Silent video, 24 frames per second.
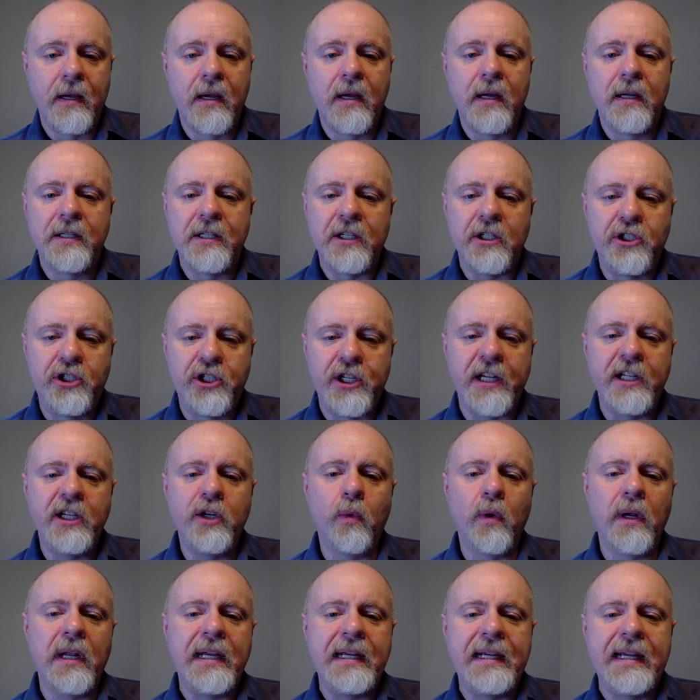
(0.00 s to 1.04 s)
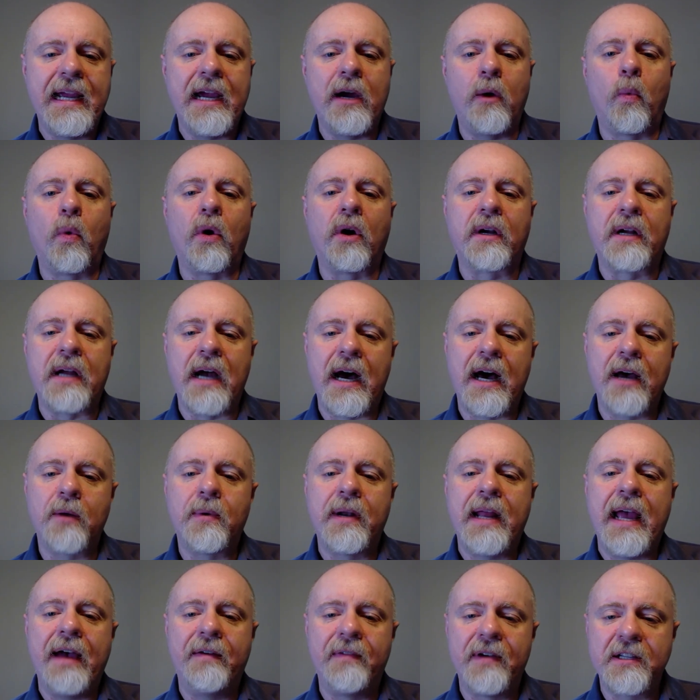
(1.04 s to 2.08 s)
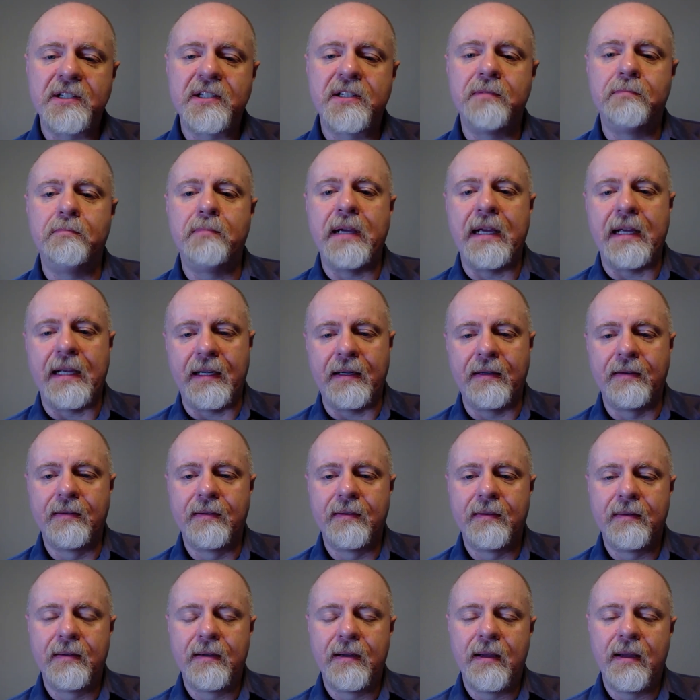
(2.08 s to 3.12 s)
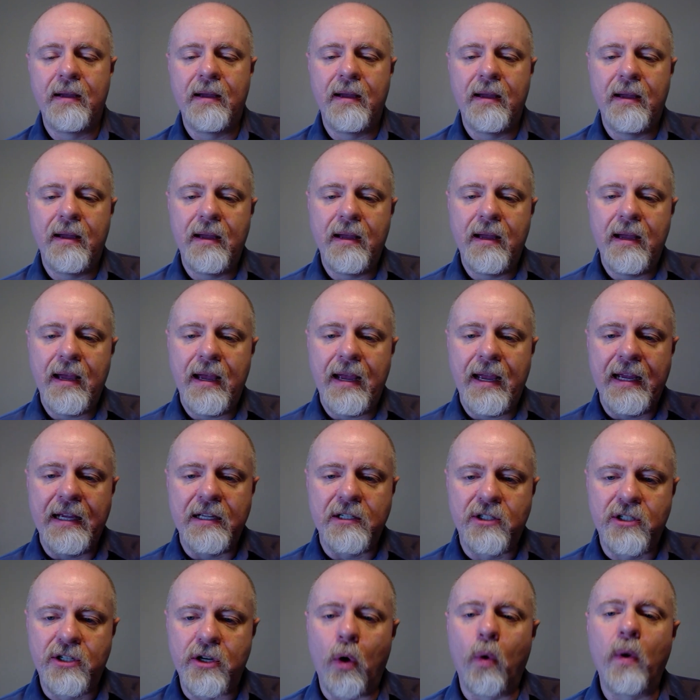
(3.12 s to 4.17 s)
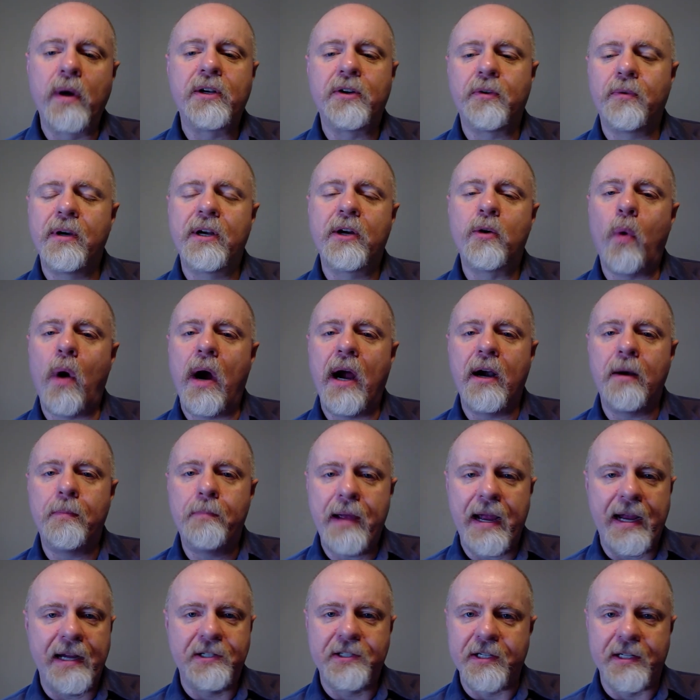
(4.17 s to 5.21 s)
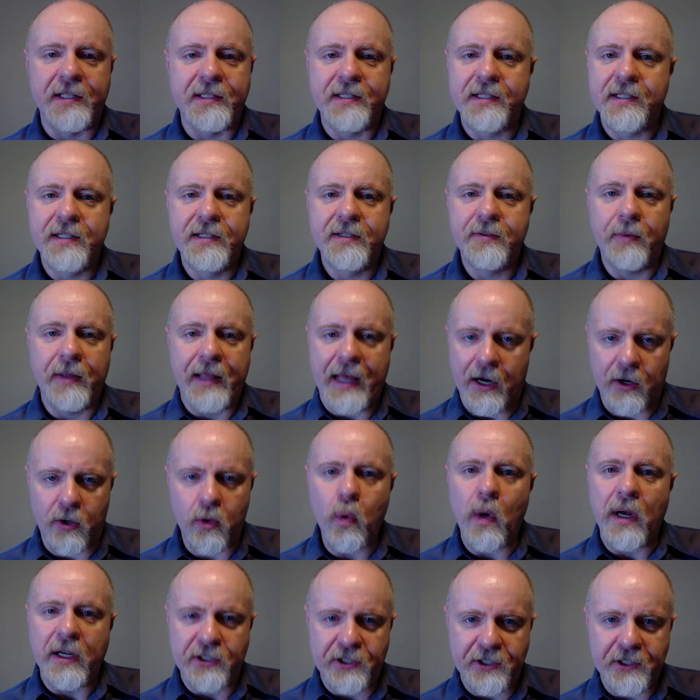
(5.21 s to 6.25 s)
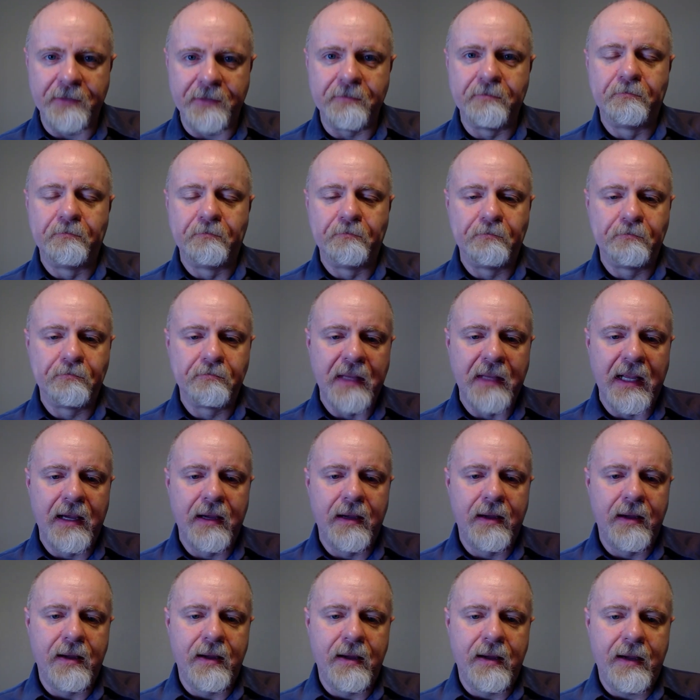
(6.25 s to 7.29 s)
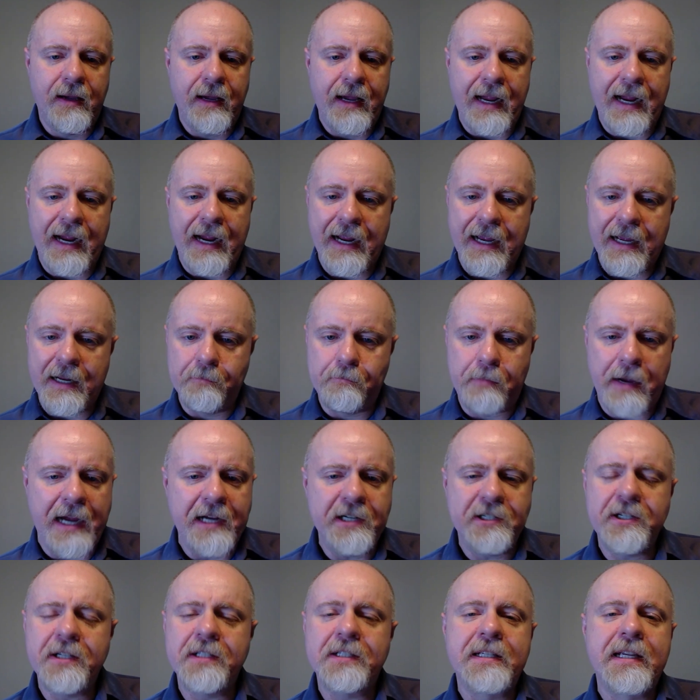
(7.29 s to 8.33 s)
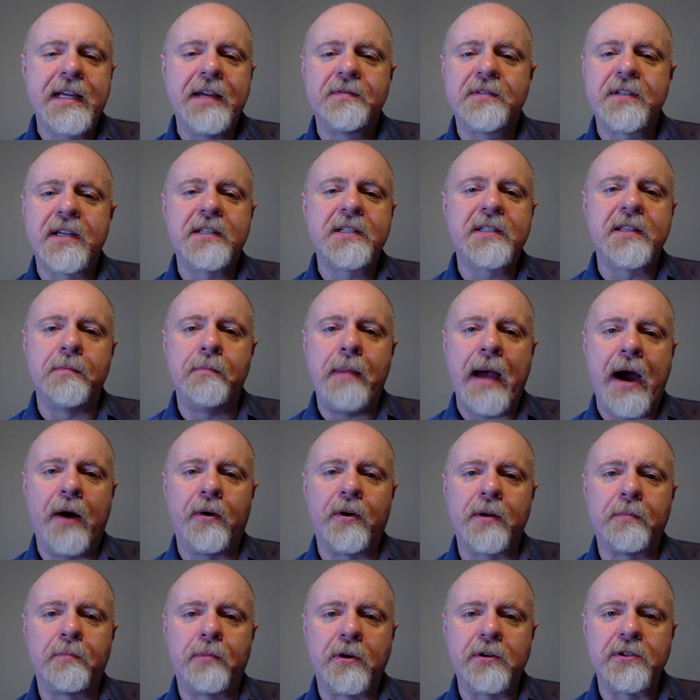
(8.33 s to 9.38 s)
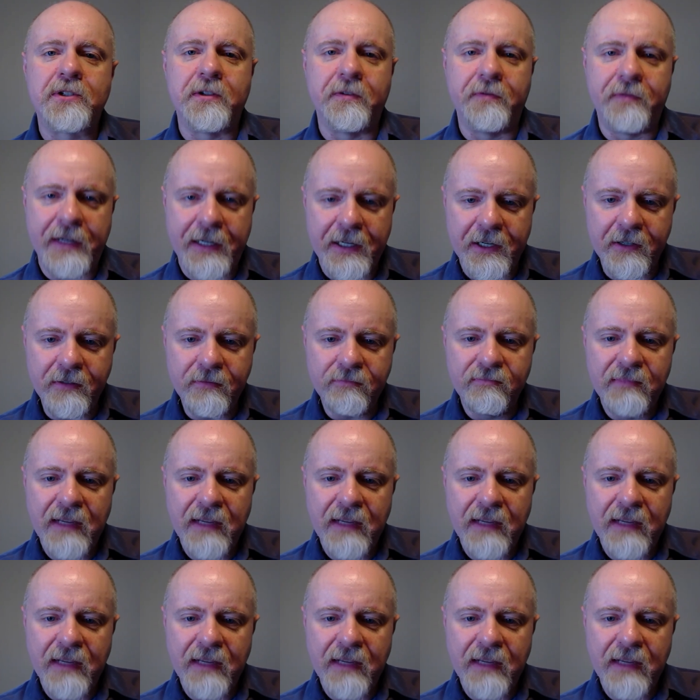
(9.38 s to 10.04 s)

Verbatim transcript: To genuinely get where God would have us to be is going to require patience without question. And patience gives us the power to persevere,